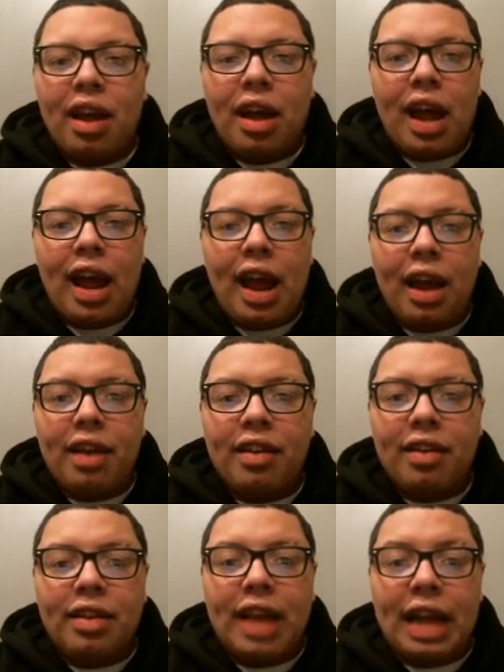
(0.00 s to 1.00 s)
And
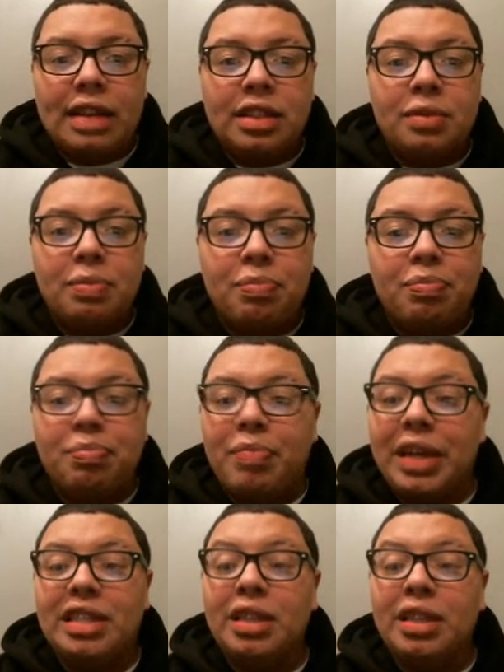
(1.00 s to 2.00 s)
that's
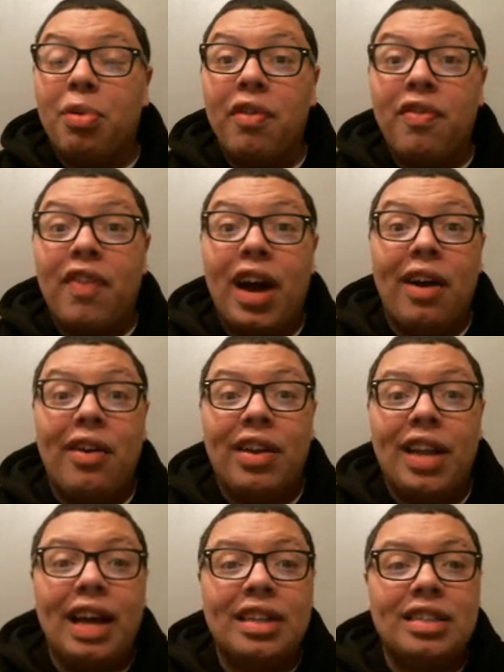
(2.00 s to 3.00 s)
basically the profile.
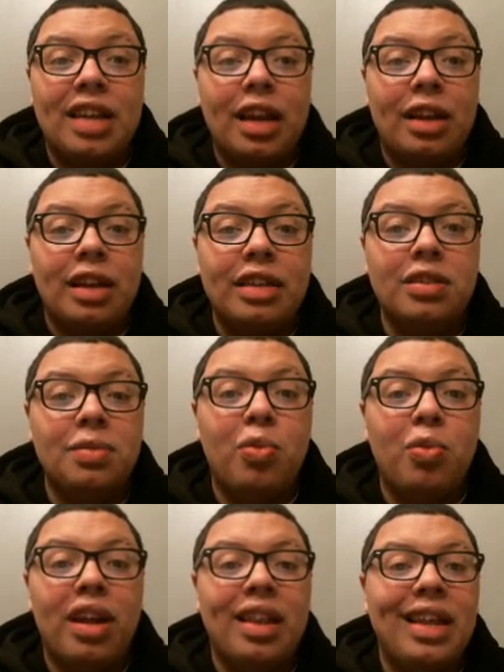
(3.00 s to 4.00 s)
Like I said, this is
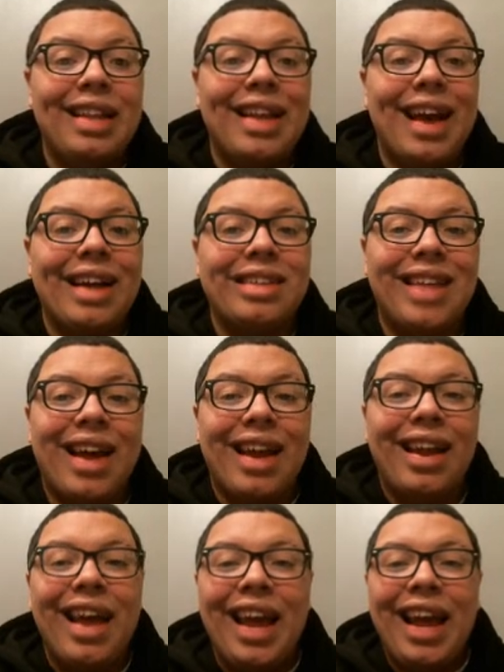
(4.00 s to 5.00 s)
one of the decks that,
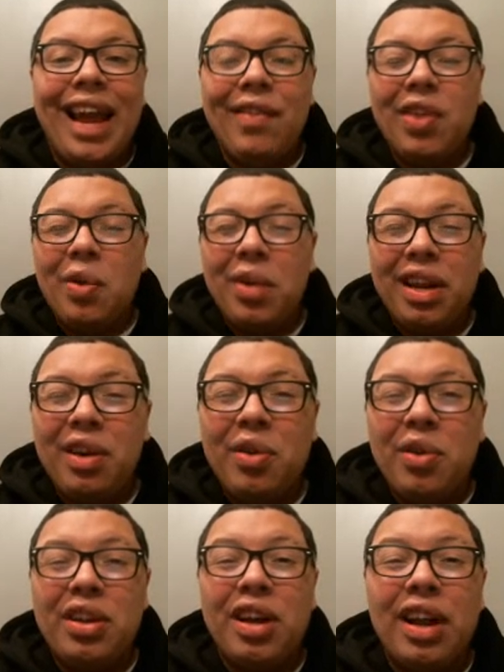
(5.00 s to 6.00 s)
even though it didn't do
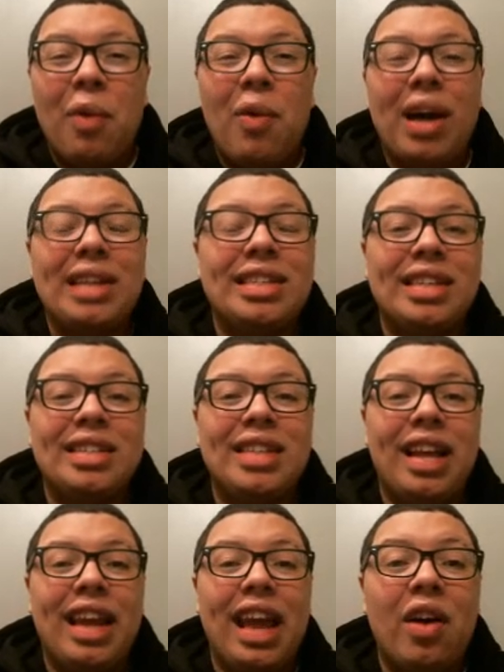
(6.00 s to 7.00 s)
good at YCS San
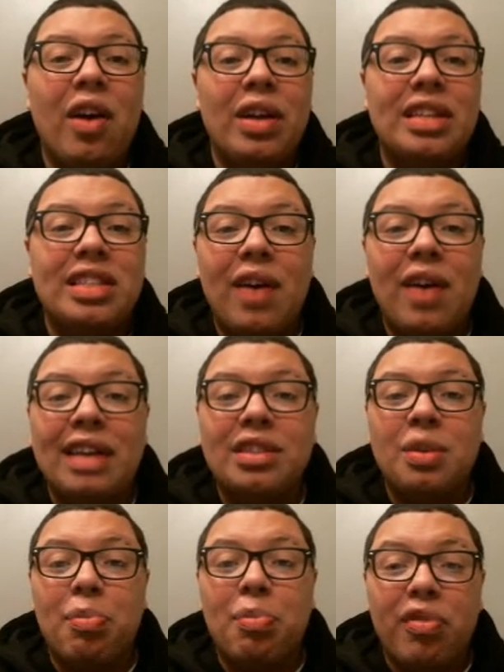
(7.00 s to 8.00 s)
Diego, it still has some
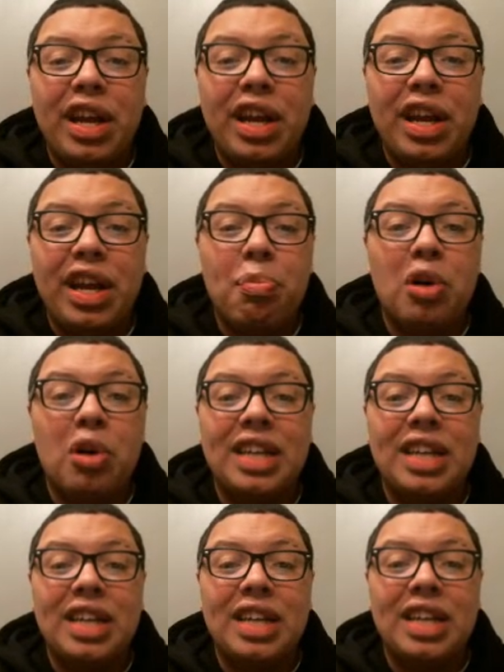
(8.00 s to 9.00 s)
pretty good pros and
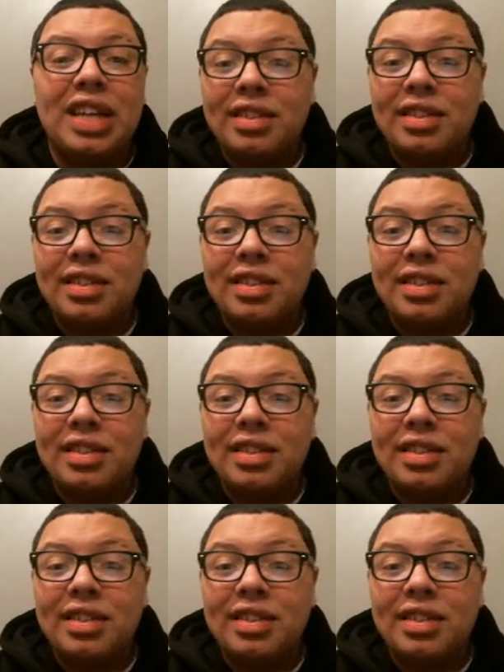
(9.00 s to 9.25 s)
cons